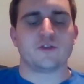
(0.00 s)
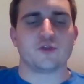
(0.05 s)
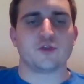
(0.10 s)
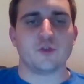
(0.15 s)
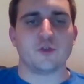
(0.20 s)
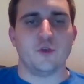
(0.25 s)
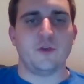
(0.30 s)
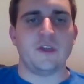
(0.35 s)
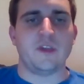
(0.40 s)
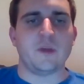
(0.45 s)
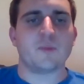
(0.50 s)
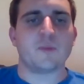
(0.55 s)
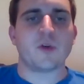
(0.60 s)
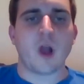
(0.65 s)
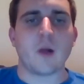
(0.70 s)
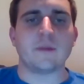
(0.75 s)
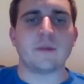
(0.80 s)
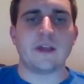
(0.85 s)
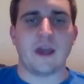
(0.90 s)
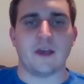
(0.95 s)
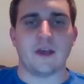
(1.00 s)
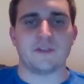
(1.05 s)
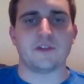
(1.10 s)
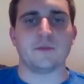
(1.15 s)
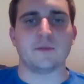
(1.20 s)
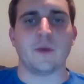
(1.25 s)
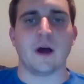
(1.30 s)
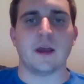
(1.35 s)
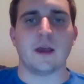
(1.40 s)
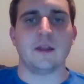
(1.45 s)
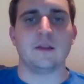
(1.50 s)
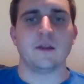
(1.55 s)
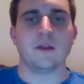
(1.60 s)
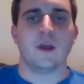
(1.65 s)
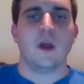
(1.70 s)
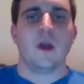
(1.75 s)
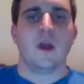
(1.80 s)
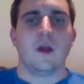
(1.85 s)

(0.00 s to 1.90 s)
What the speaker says: truth, he probably has in mind